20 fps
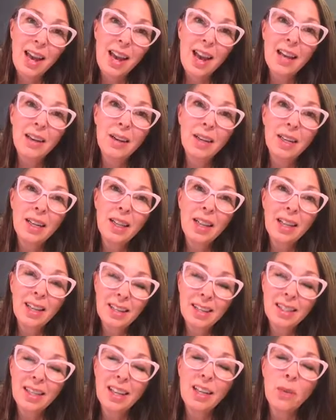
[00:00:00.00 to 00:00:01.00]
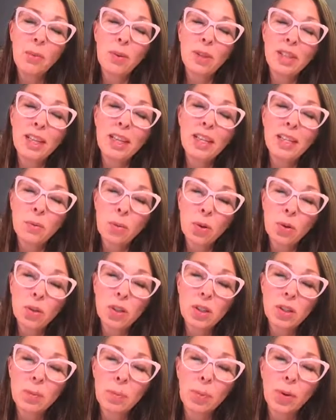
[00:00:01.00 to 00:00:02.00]
And like I said, it was his
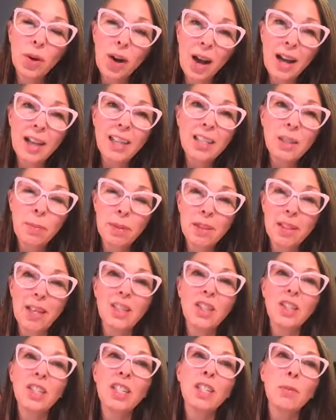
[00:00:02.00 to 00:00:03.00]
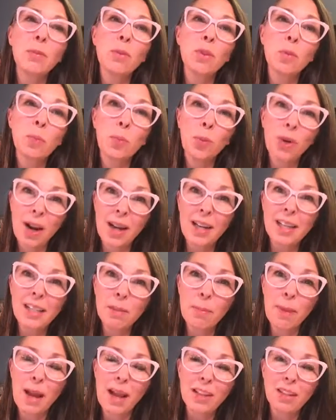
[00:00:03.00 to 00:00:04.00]
most prized possession, his most
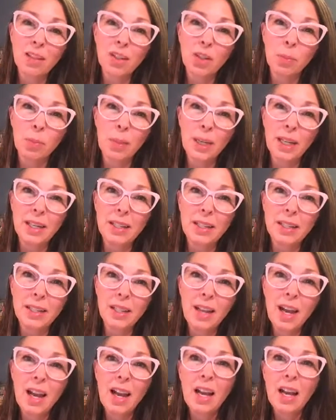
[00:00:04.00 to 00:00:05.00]
prized masterpiece.